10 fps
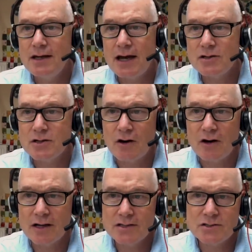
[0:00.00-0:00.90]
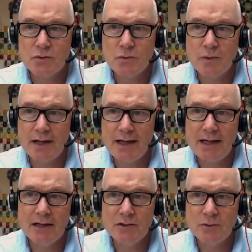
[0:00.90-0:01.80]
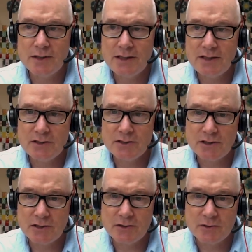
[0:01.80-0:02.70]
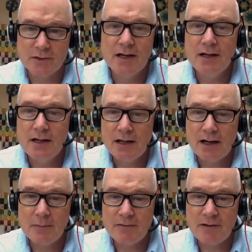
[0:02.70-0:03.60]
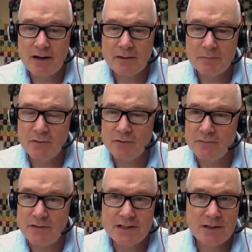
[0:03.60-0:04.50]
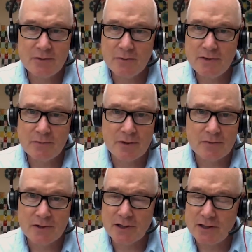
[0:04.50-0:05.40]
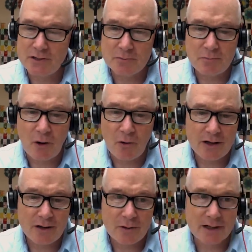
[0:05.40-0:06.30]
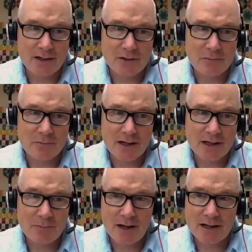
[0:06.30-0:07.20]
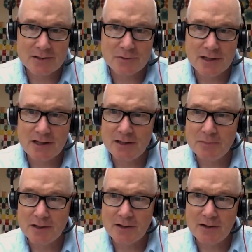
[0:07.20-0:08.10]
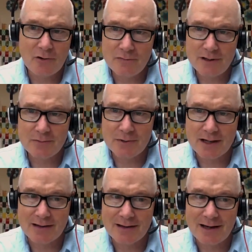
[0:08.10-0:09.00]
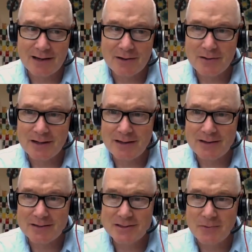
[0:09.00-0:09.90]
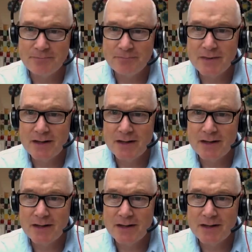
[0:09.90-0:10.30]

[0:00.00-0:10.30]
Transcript: dash August 2022. Um, and, and, I'm going to pull Vincent. We, we're going to do polio, we're going to do monkeypox, we're going to do COVID. We got a lot going here. So